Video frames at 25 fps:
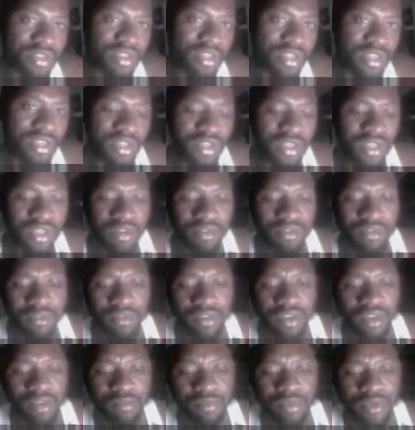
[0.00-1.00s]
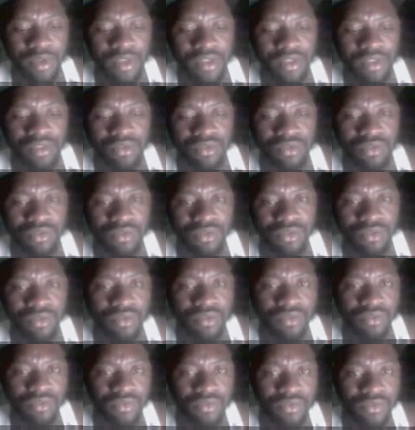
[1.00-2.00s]
Now if I press 2,
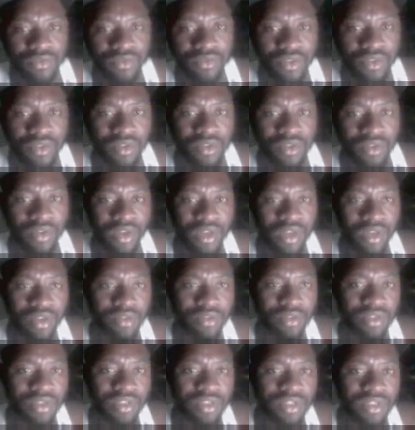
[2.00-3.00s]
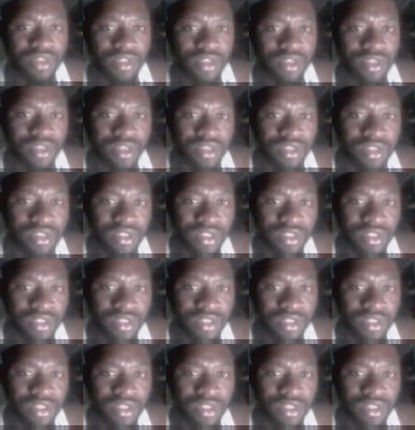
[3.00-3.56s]
we can only select